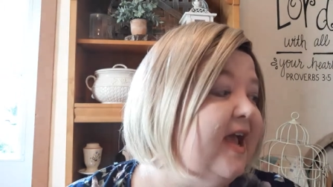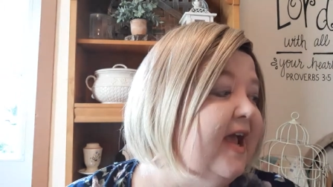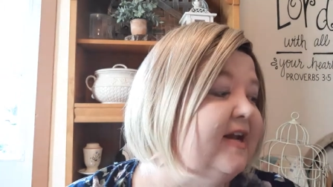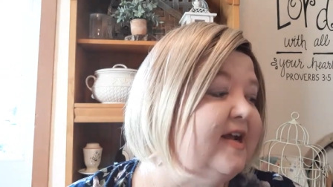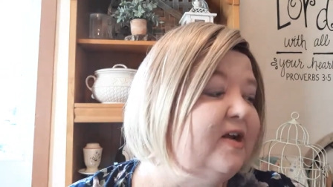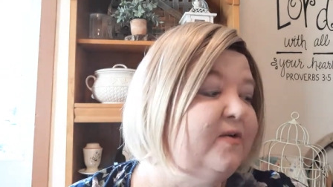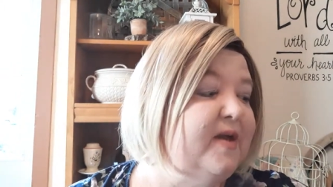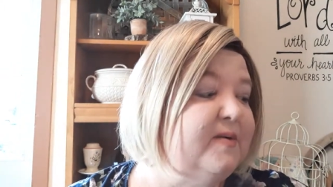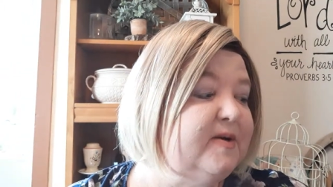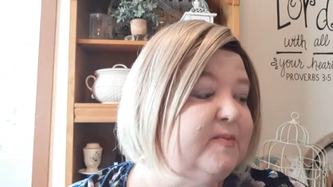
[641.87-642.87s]
and I know
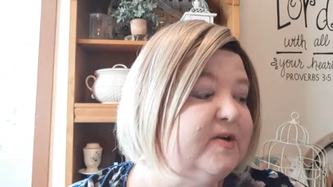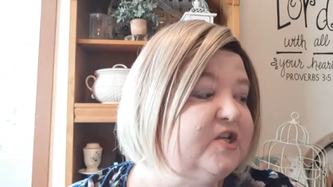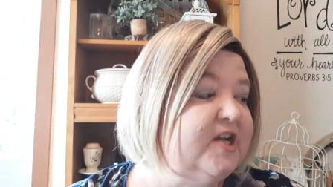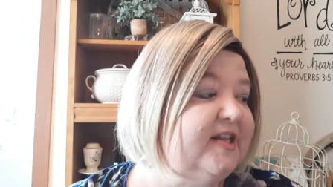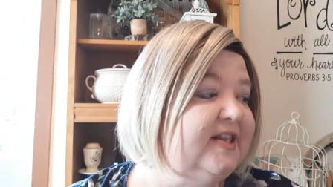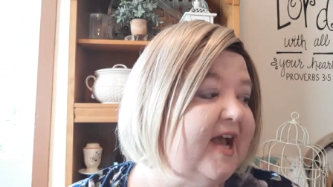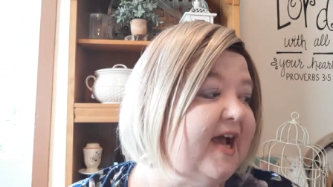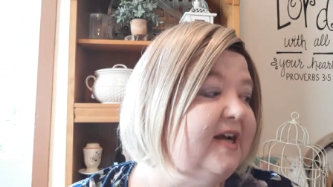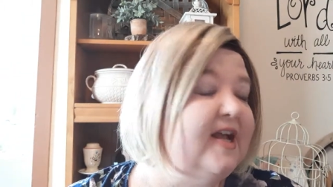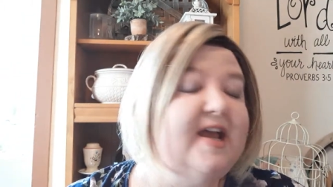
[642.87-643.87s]
they would appreciate
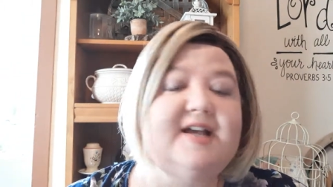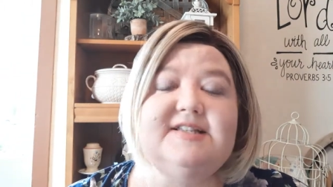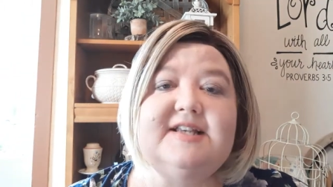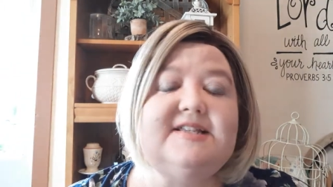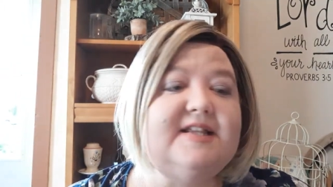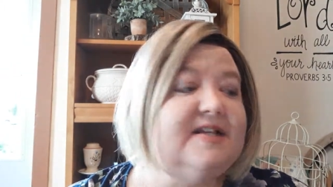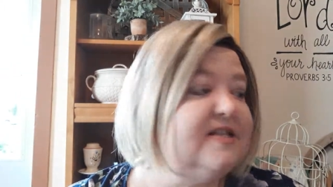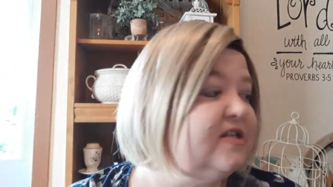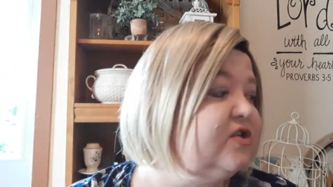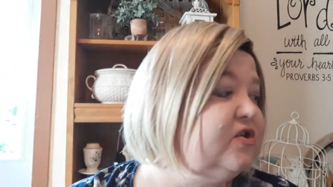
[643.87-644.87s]
that. As I said, this
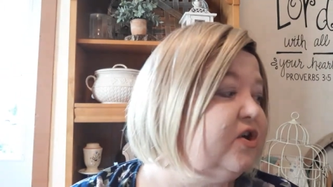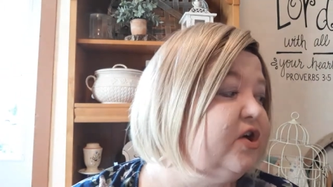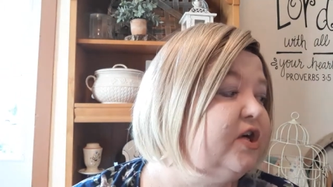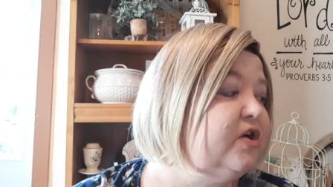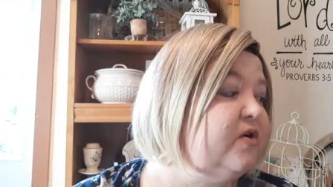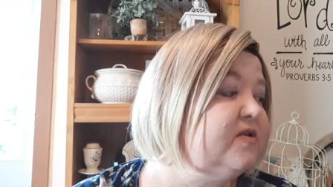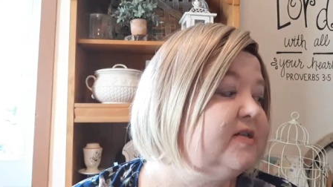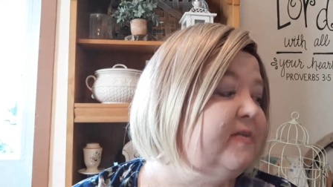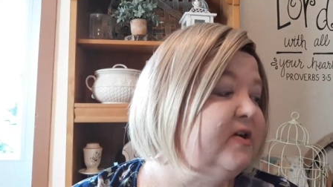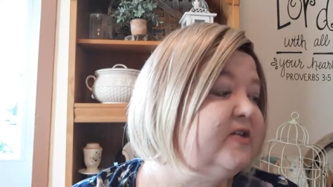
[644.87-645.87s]
is good,
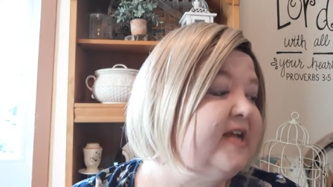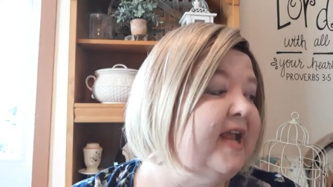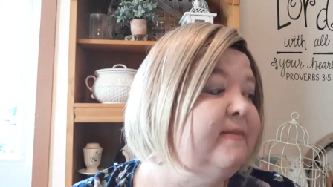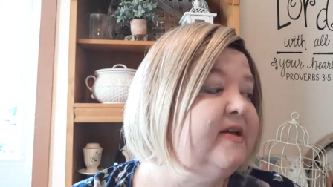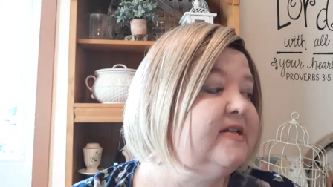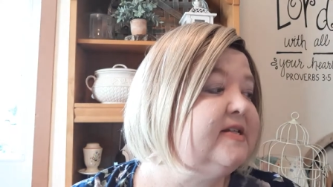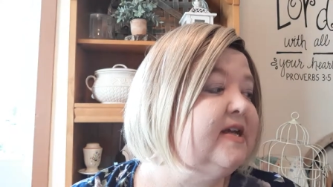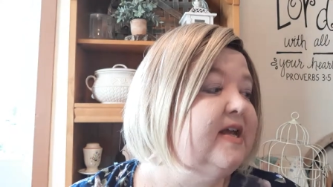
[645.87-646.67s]
wholesome entertainment.